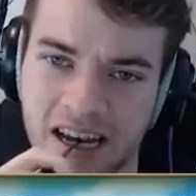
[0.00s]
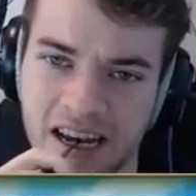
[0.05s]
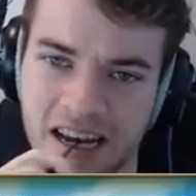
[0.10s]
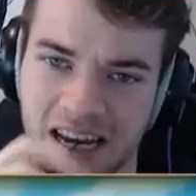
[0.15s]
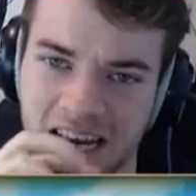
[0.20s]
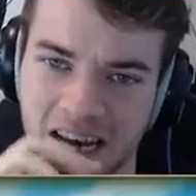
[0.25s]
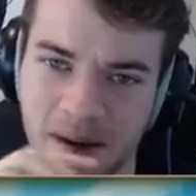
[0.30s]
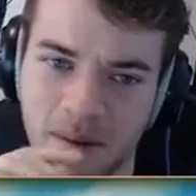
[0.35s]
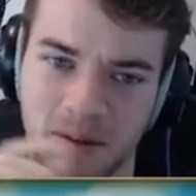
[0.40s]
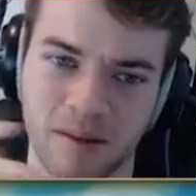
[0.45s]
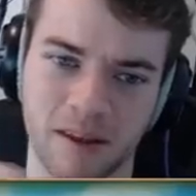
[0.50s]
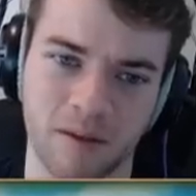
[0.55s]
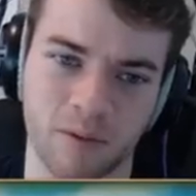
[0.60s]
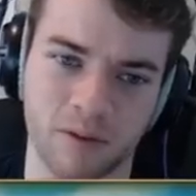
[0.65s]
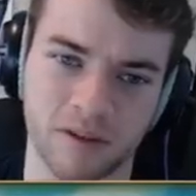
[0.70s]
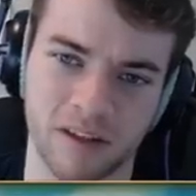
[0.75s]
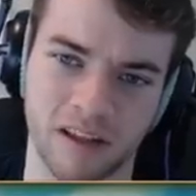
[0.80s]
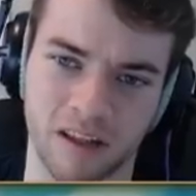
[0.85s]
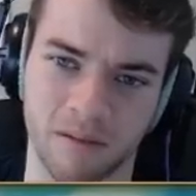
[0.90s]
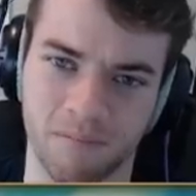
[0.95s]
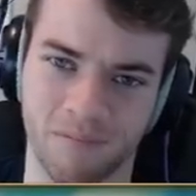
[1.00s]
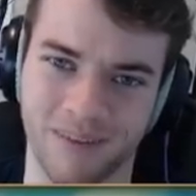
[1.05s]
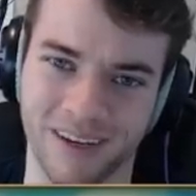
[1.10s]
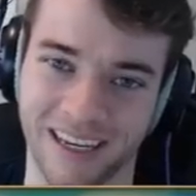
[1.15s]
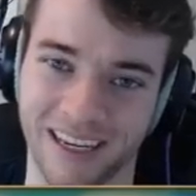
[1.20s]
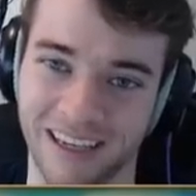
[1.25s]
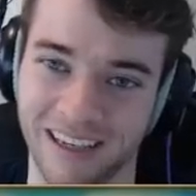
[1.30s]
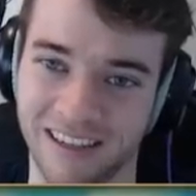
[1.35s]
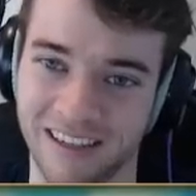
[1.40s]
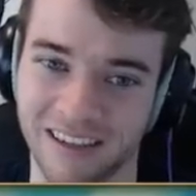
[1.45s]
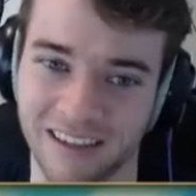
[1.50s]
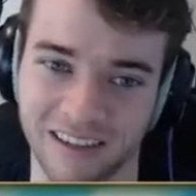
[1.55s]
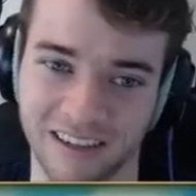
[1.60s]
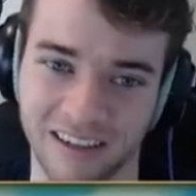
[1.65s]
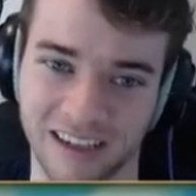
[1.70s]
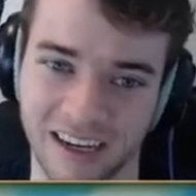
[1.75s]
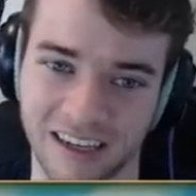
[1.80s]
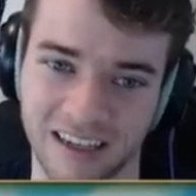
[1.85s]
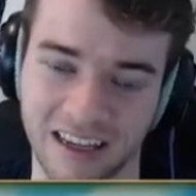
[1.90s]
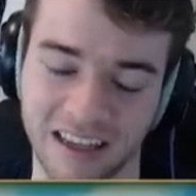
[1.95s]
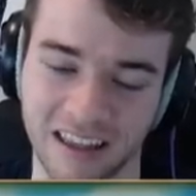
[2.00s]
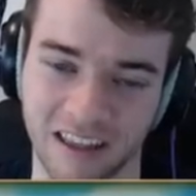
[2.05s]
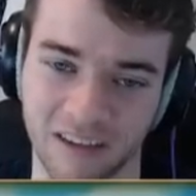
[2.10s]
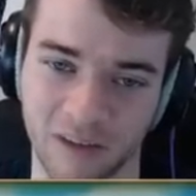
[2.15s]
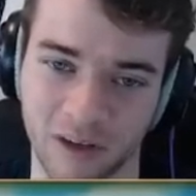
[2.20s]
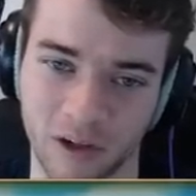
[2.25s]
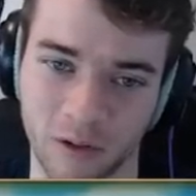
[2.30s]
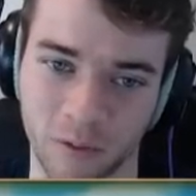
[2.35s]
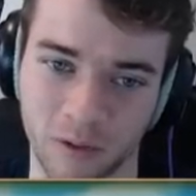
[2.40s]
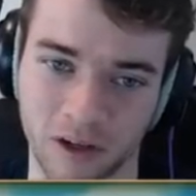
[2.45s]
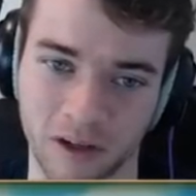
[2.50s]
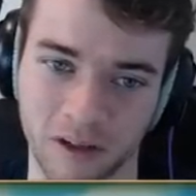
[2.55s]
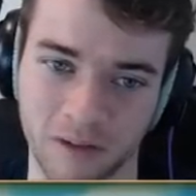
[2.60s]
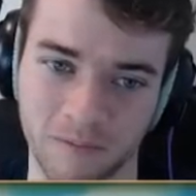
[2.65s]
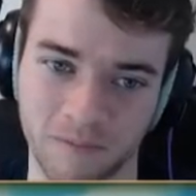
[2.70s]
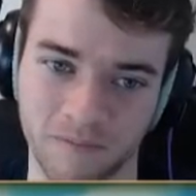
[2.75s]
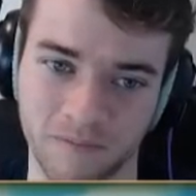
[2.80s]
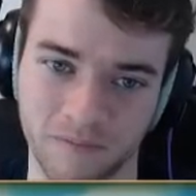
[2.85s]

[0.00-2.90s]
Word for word: Yeah, maybe that wasn't the... He still did not take that very well.